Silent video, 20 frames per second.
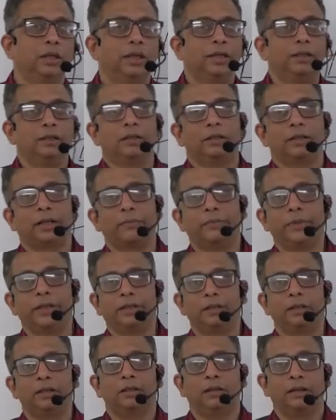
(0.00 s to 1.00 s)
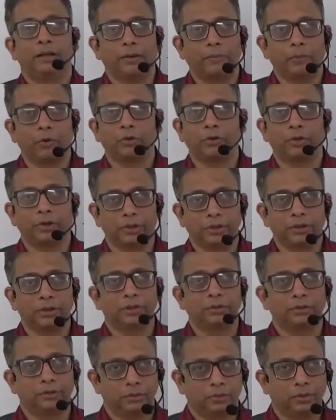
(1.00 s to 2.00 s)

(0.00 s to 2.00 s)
in the chemical laboratories.